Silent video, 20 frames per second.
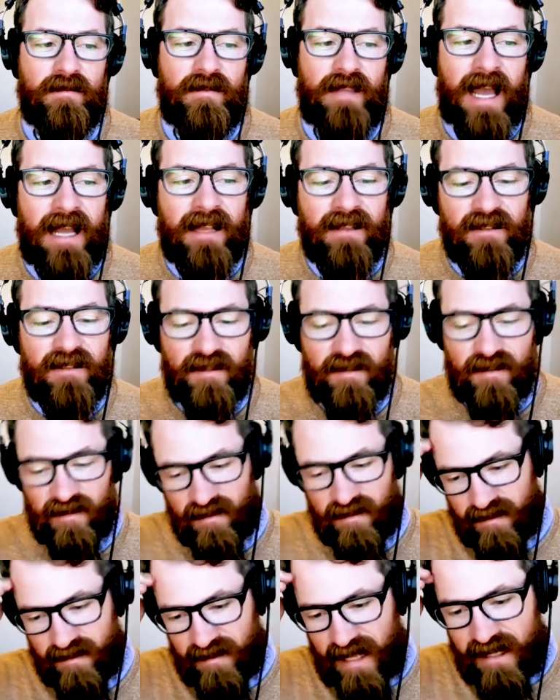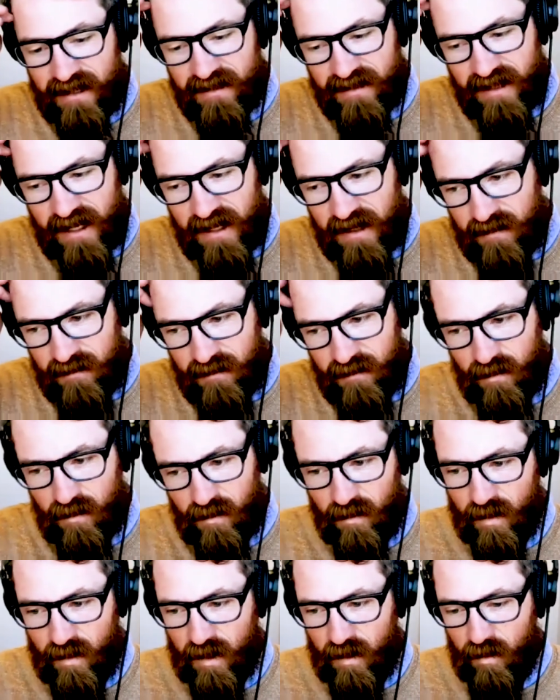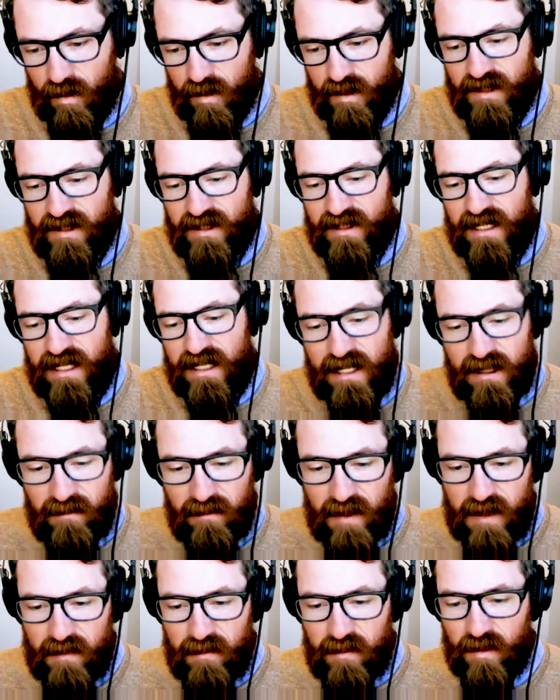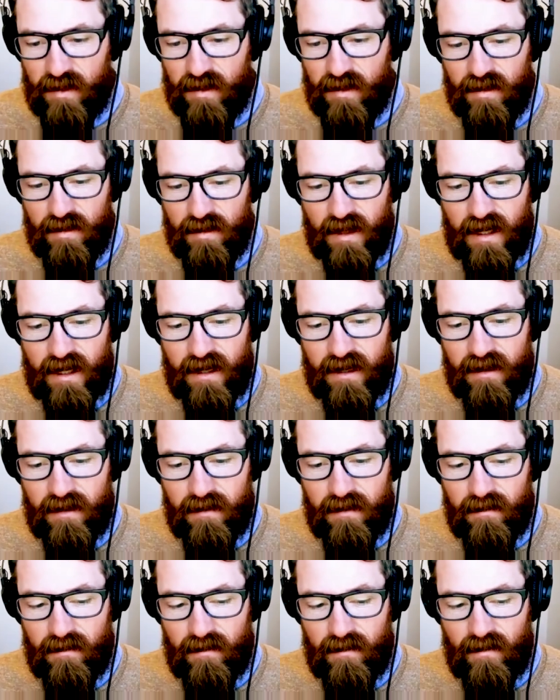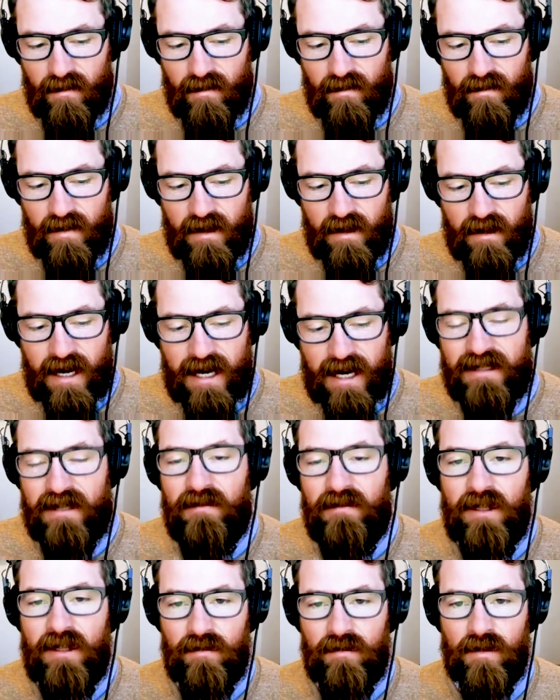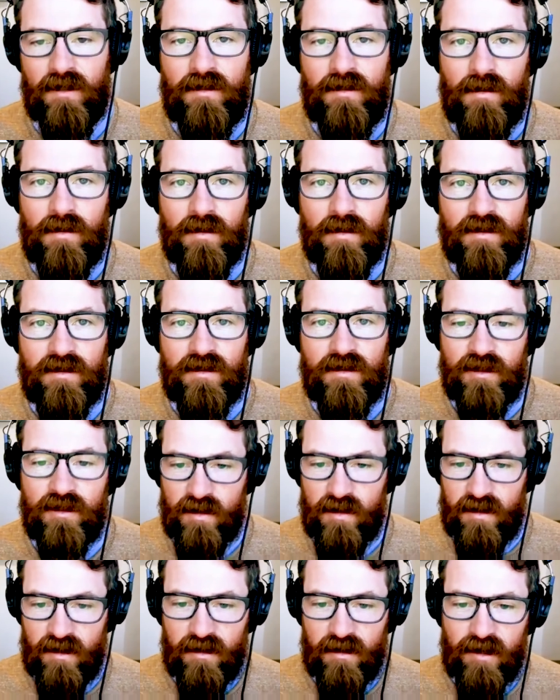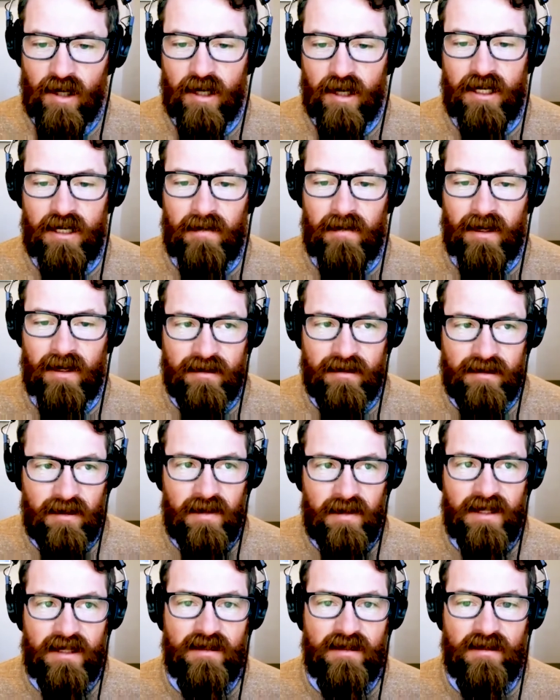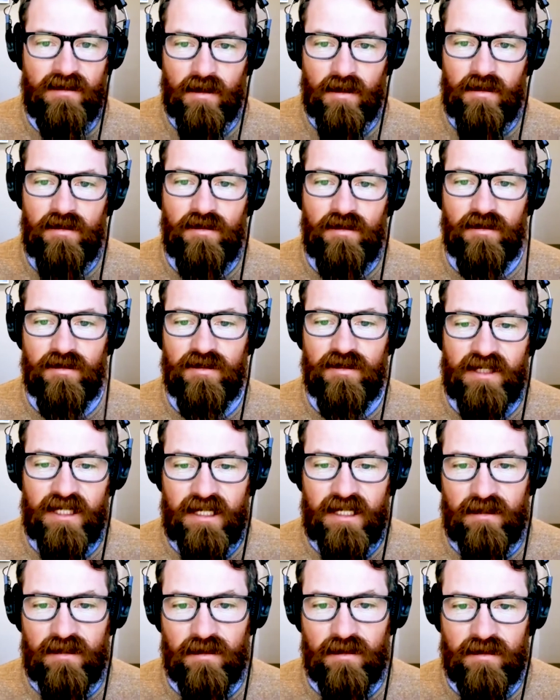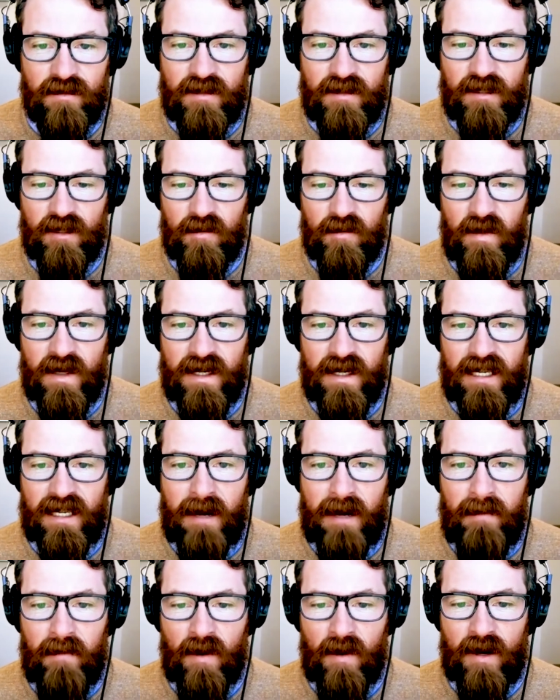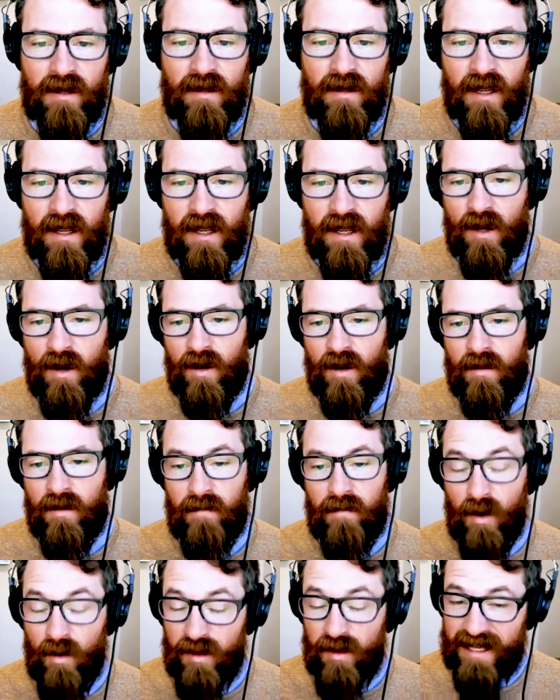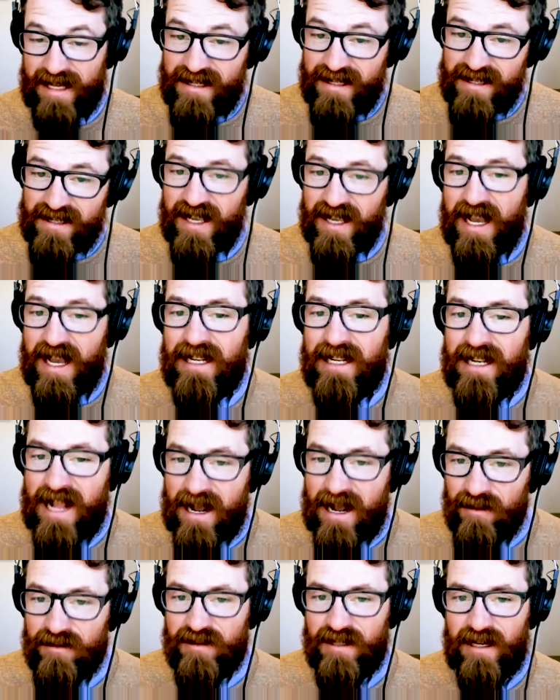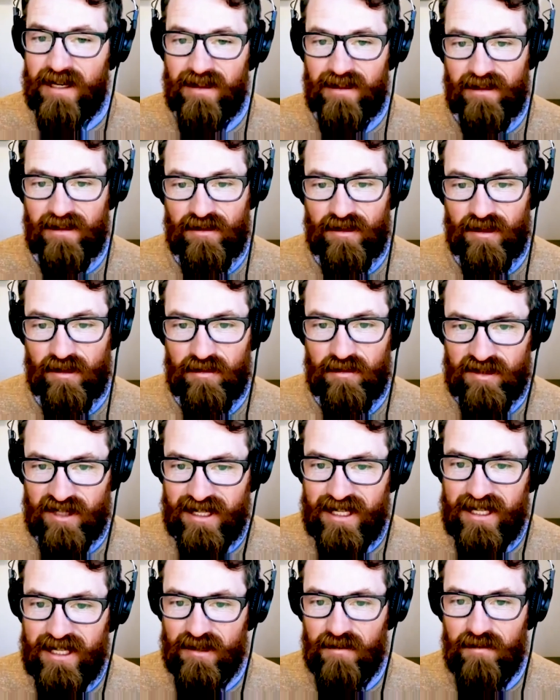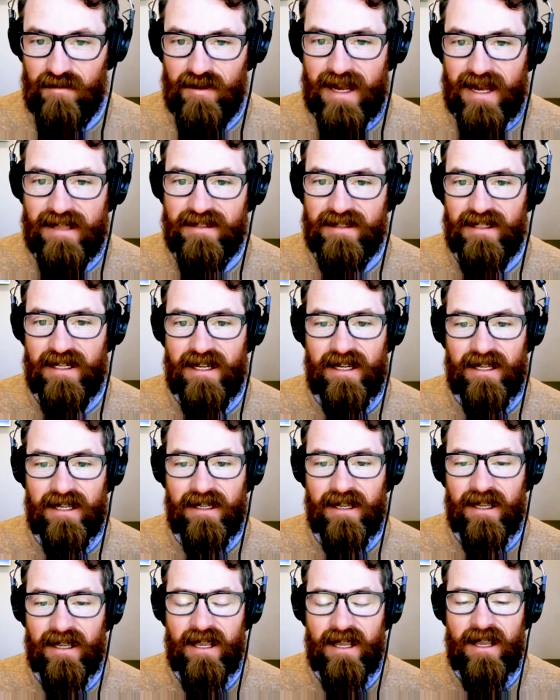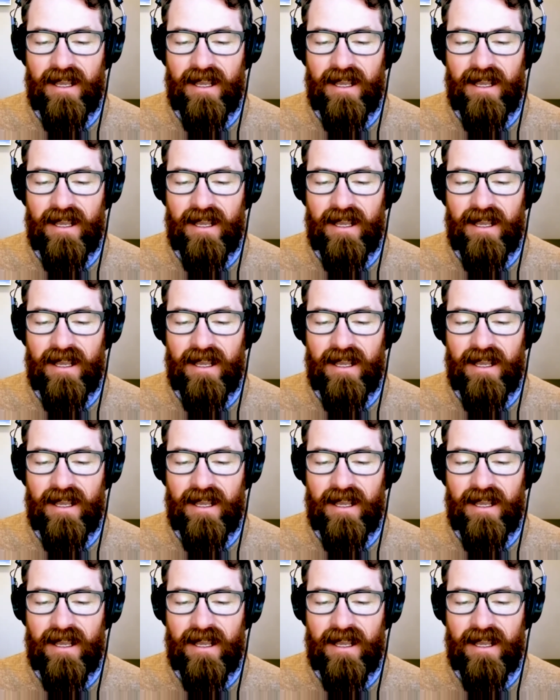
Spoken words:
That's kind of where we're seeing people, their activity through a Google search. What you're talking about are some of these social signals that you're picking up on both inside and outside of the church, which I think is fascinating.